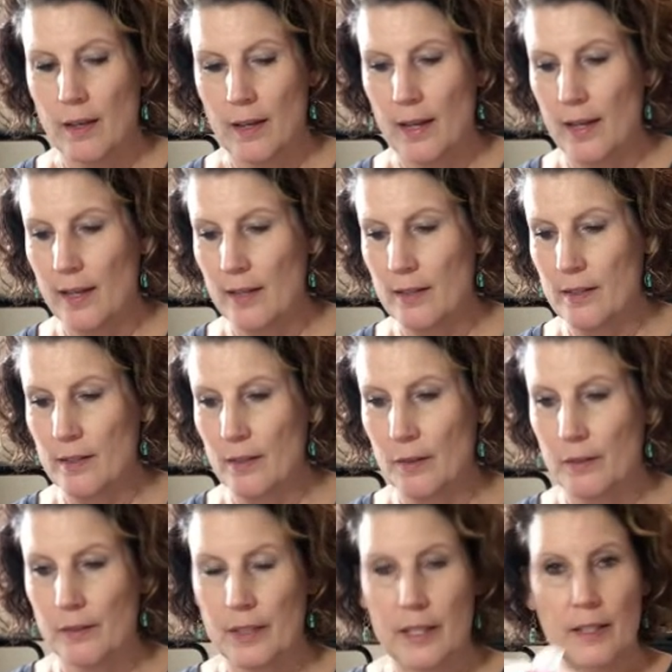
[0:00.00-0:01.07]
And
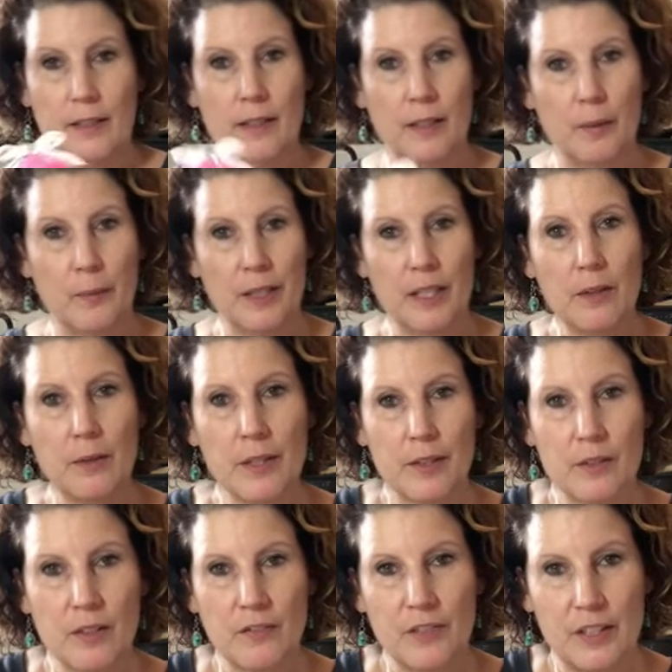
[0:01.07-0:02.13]
so then here we go.
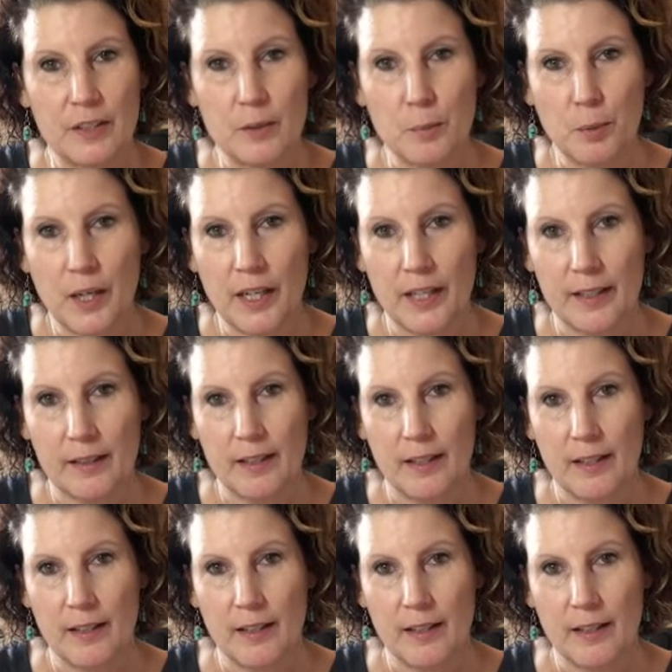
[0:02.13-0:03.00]
Here's the finished product.